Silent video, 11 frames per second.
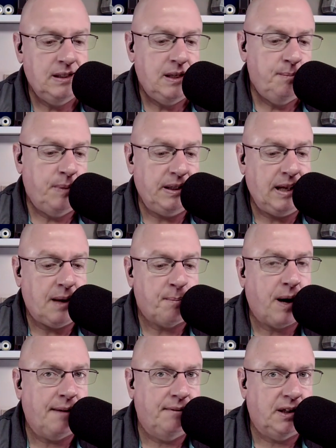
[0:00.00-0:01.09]
But yeah,
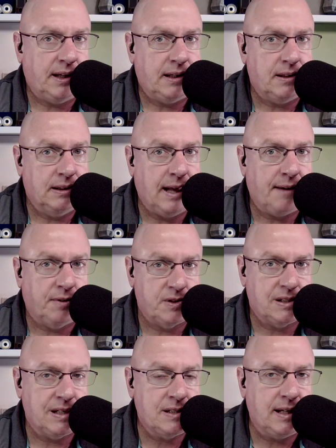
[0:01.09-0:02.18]
primarily levels,
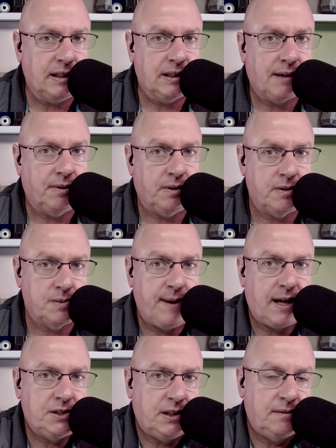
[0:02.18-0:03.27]
listing levels,
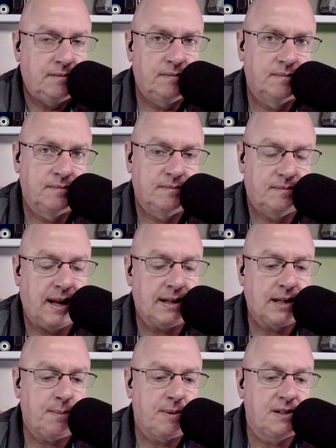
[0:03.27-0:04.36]
matching that
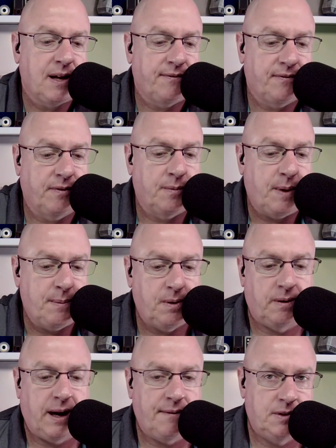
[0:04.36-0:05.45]
type of stuff where people are
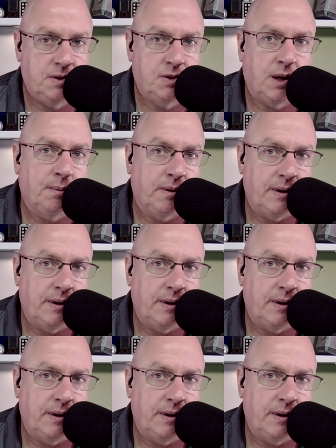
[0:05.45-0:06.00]
having trouble.